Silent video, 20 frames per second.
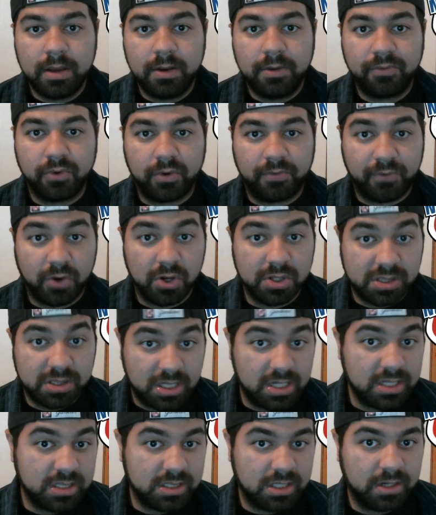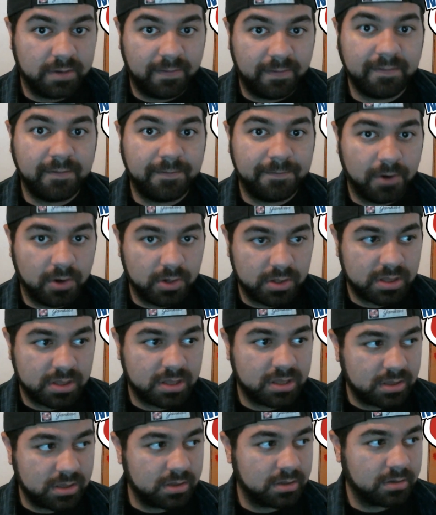for the first season, the very
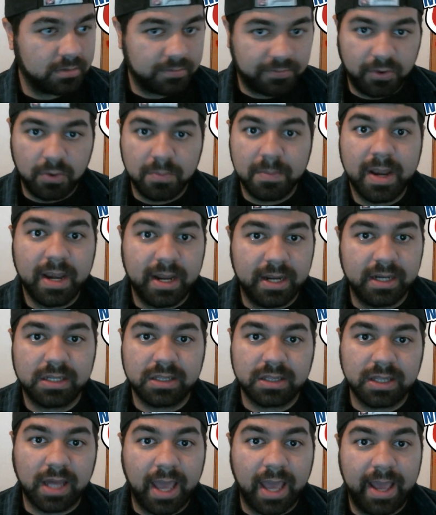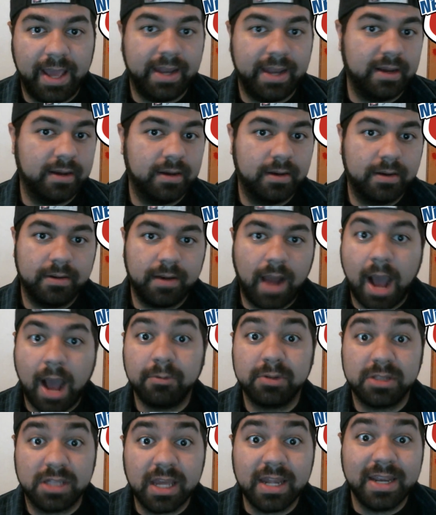first few minutes, and I
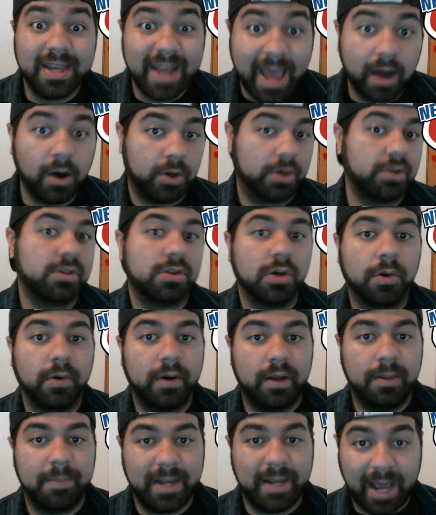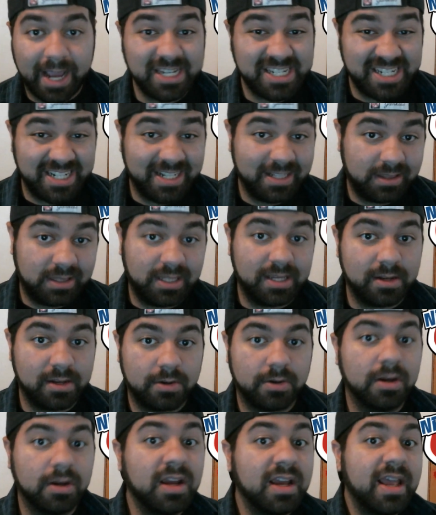was in that auditorium in IGN
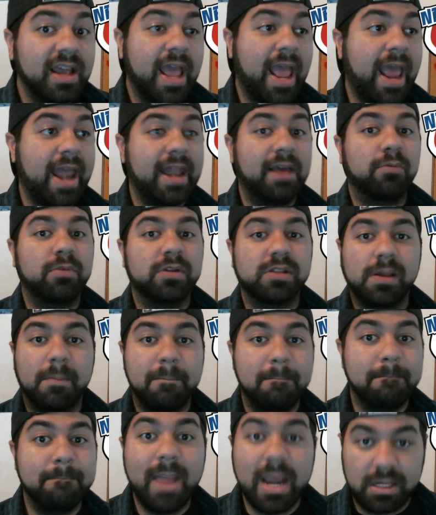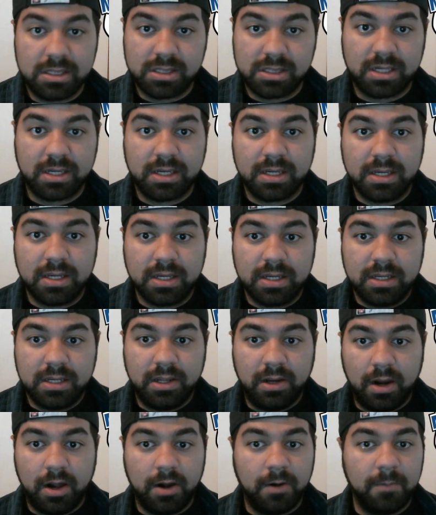Theater, and it was amazing.
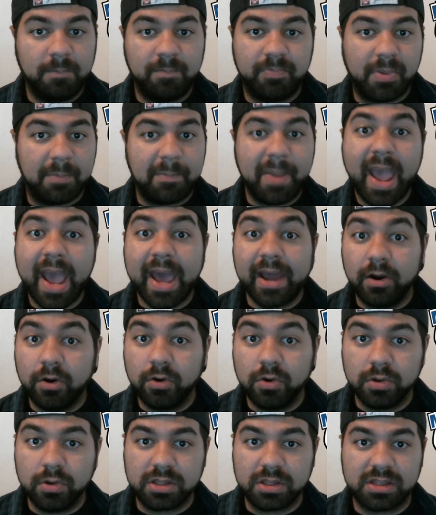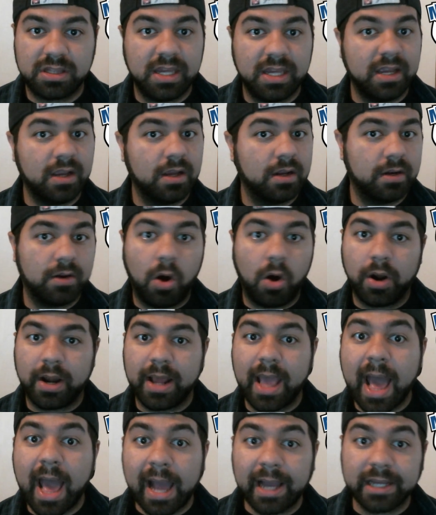You know, the panels, seeing all the
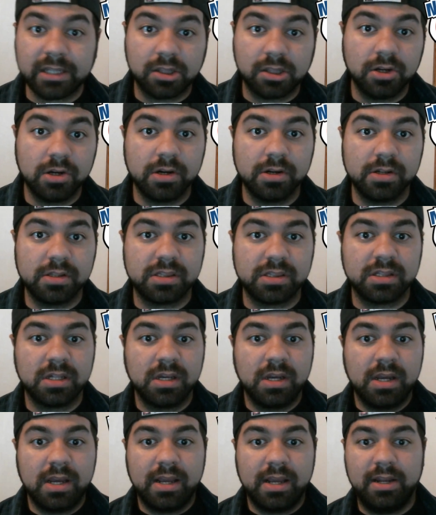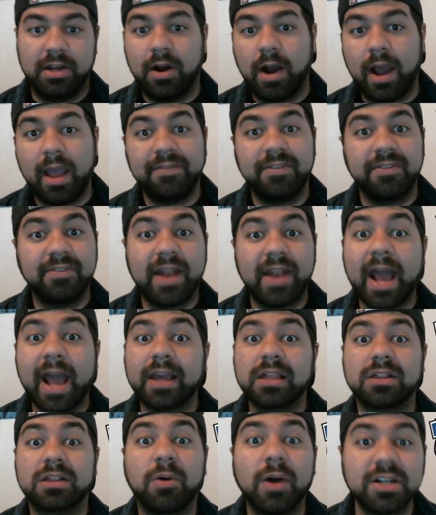actors. You know, I've even
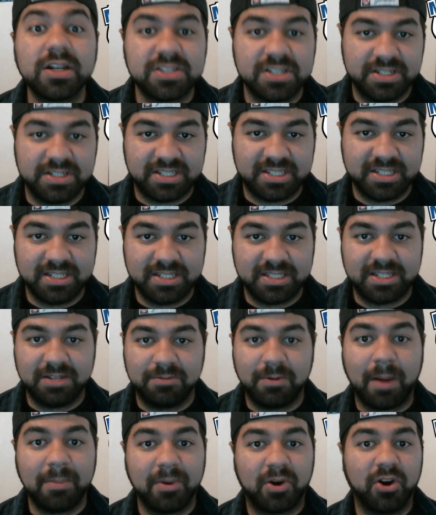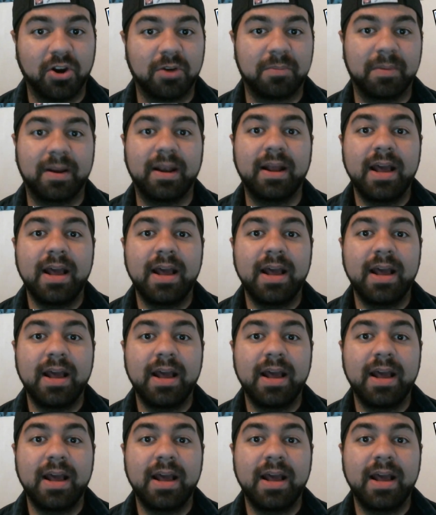asked questions to Robert Kirkman.